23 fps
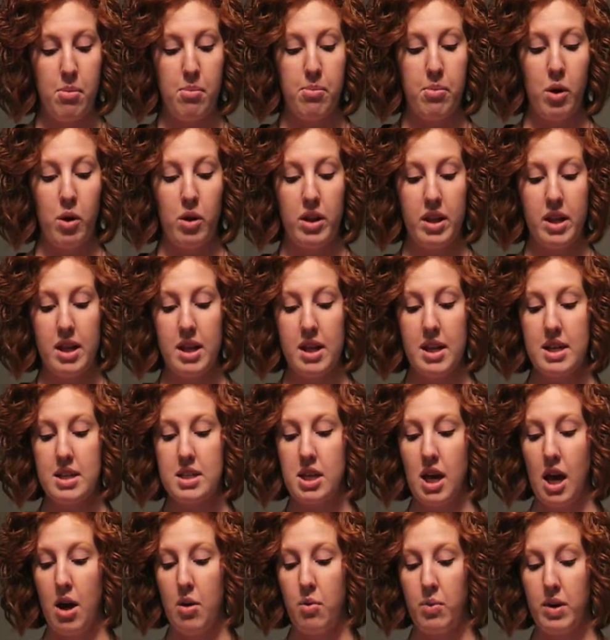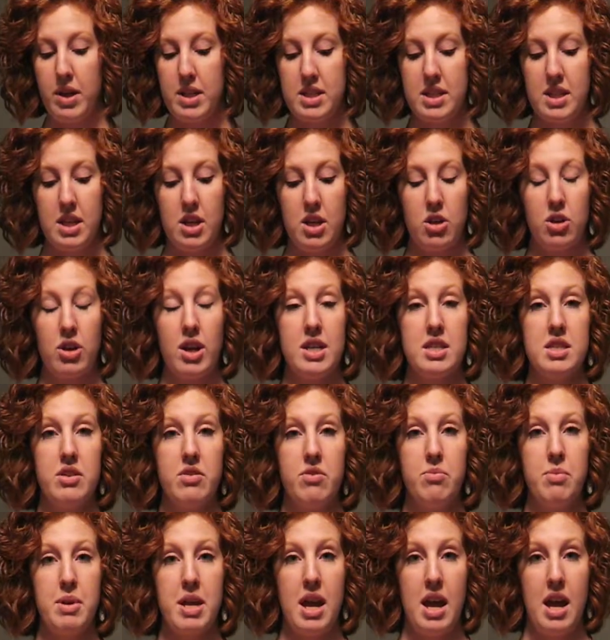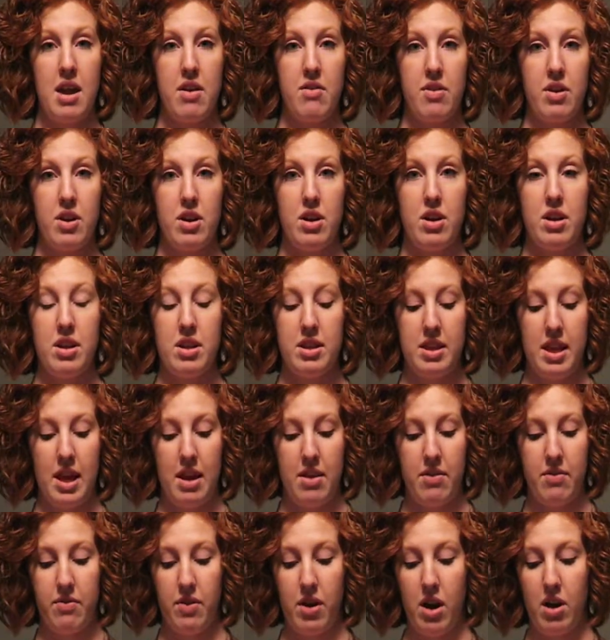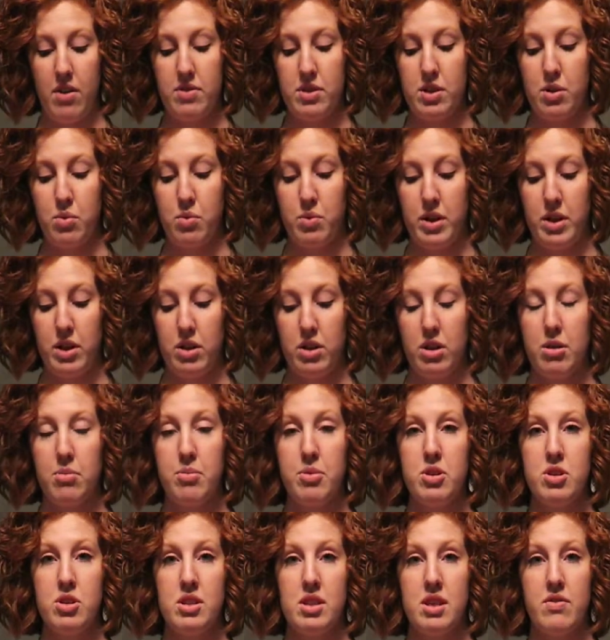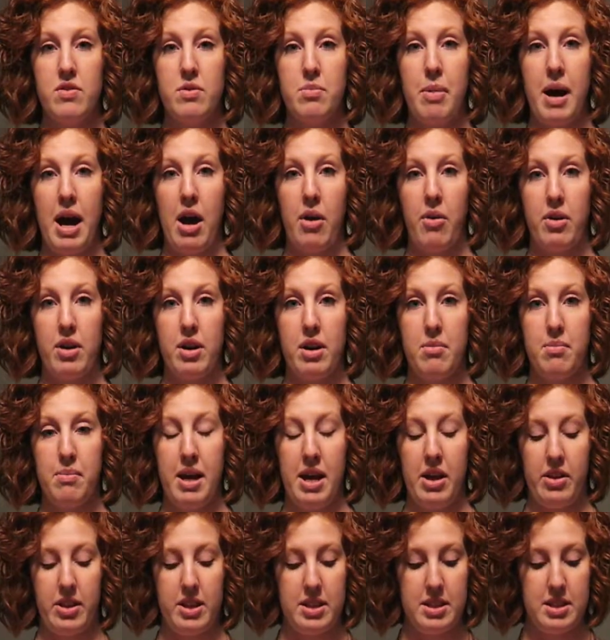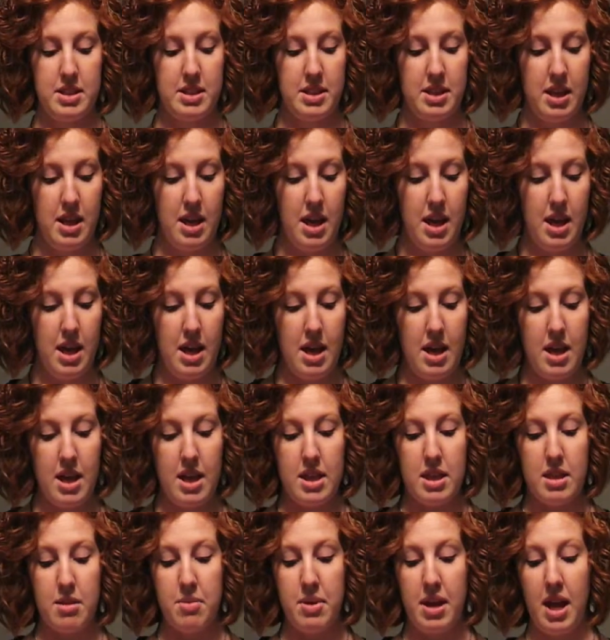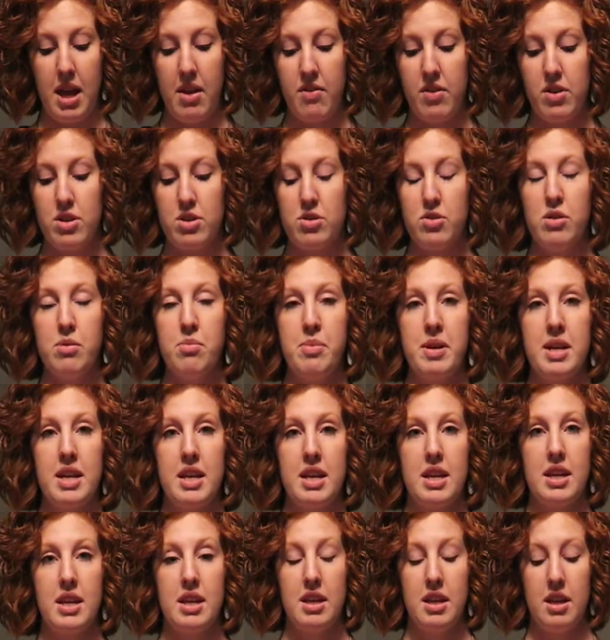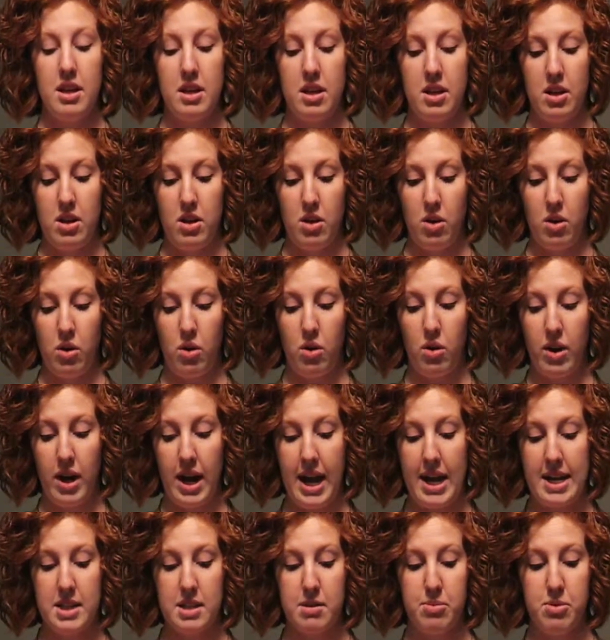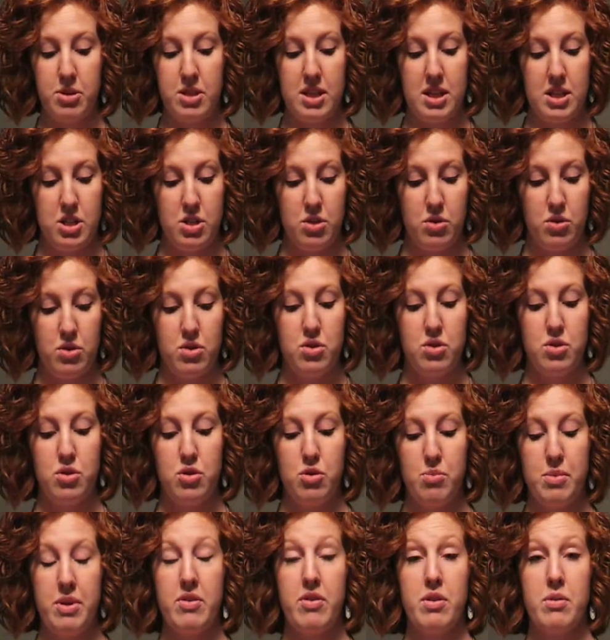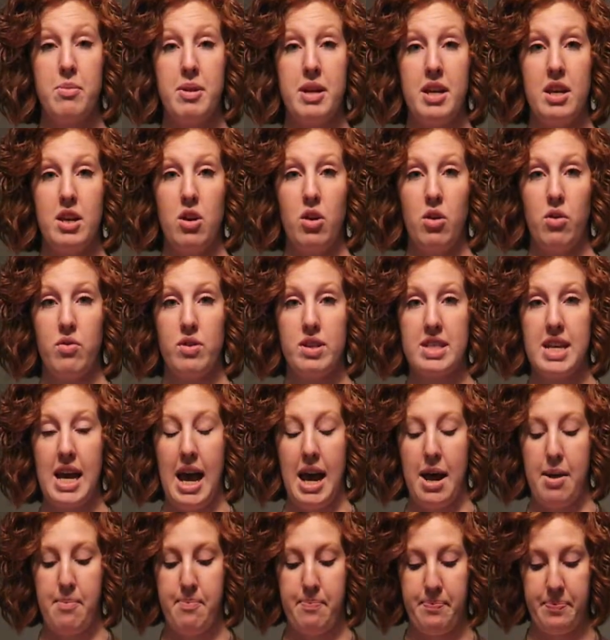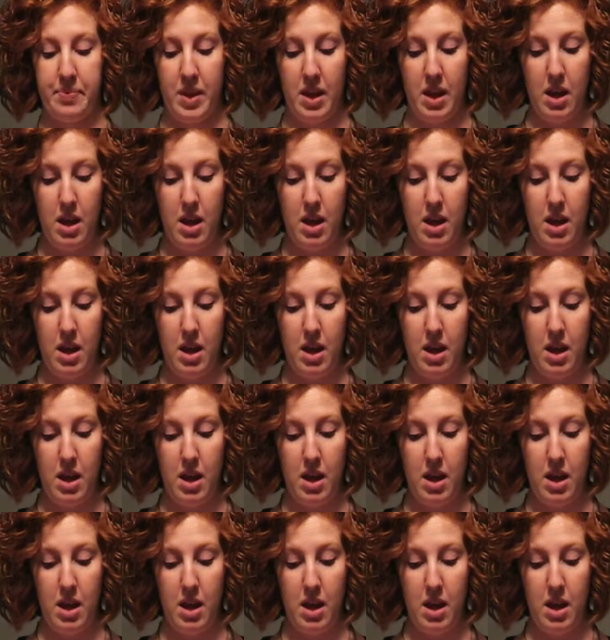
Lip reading: Bullying is unwanted, aggressive behavior that involves a real or perceived power imbalance. The behavior is repeated or has the potential to be repeated over time.